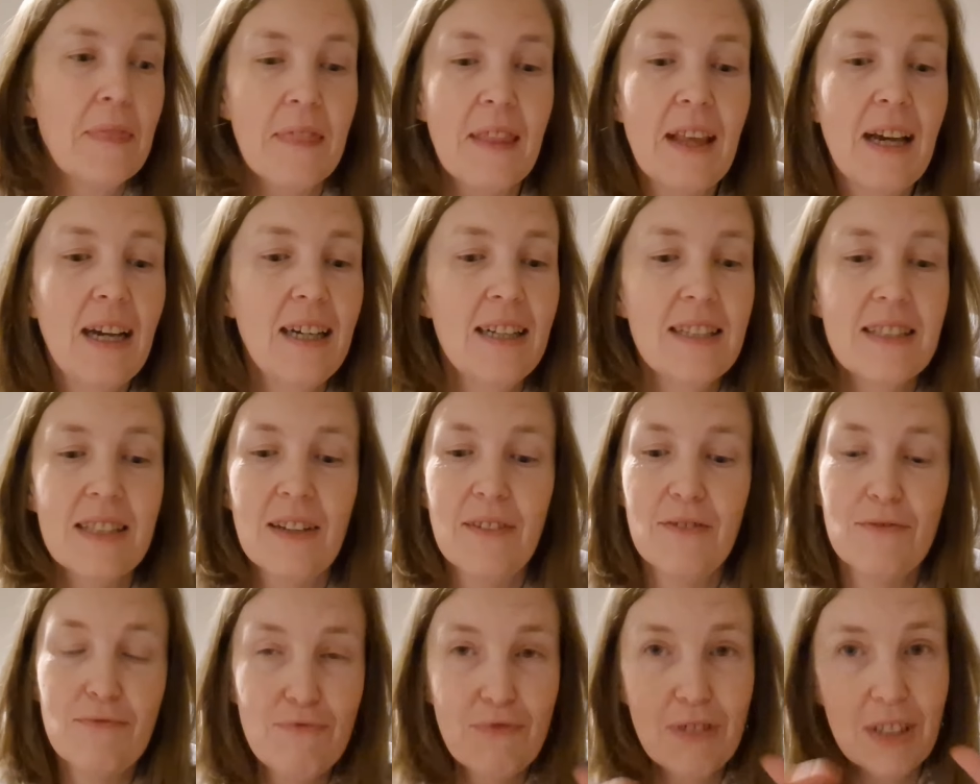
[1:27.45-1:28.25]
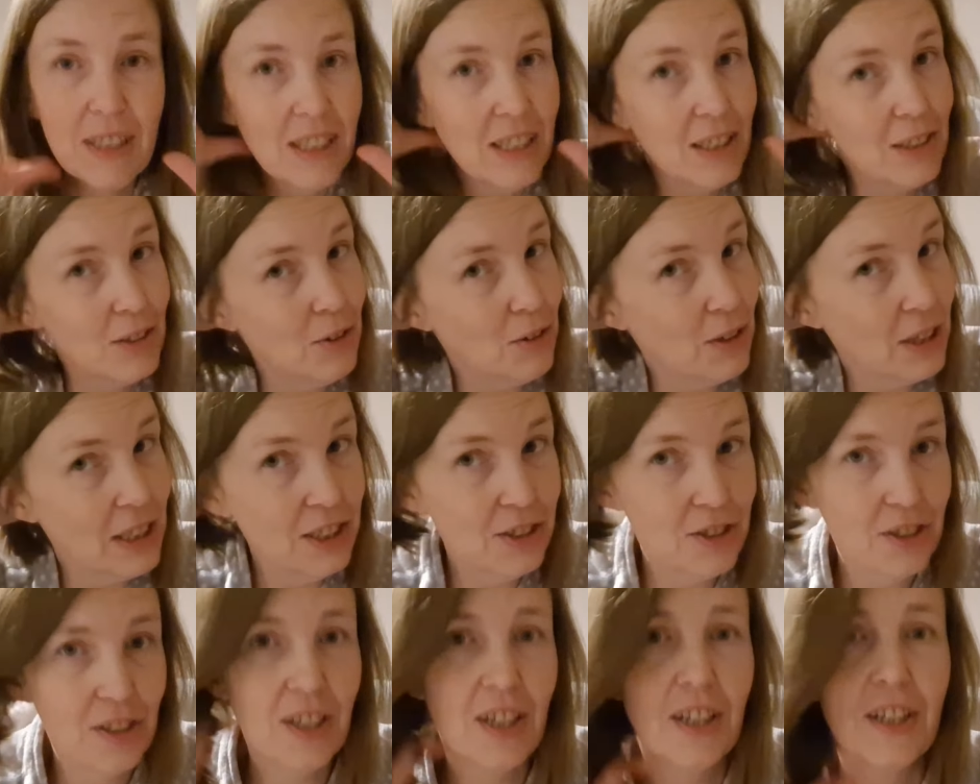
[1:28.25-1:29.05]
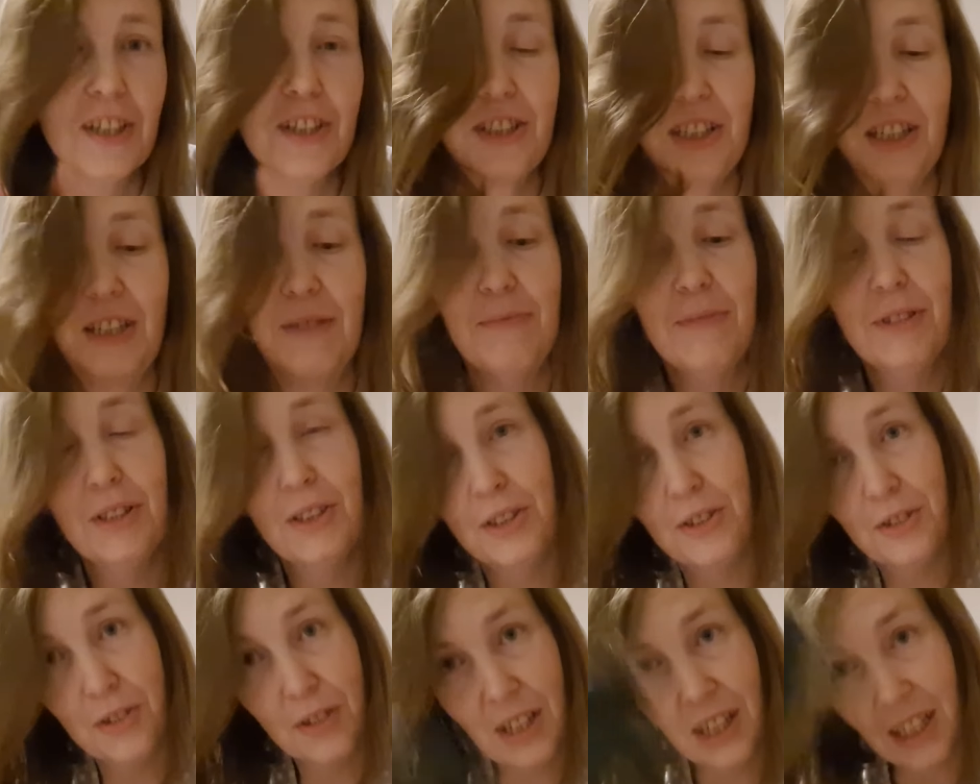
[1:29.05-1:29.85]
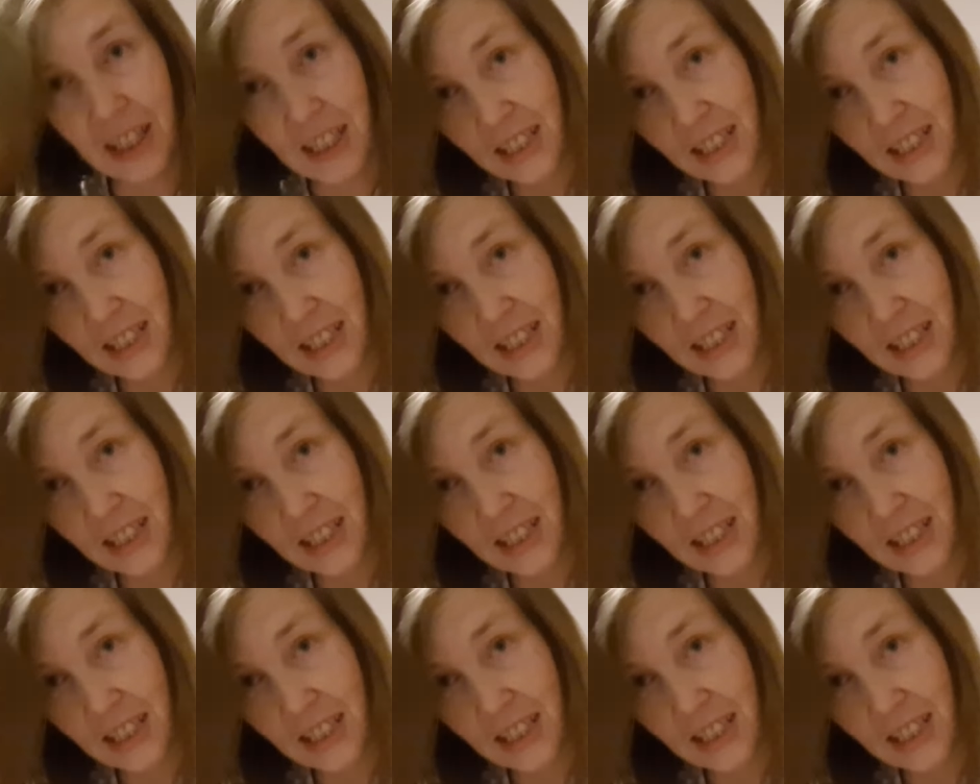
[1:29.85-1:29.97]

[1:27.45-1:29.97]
That is a really long introduction. I'm really sorry.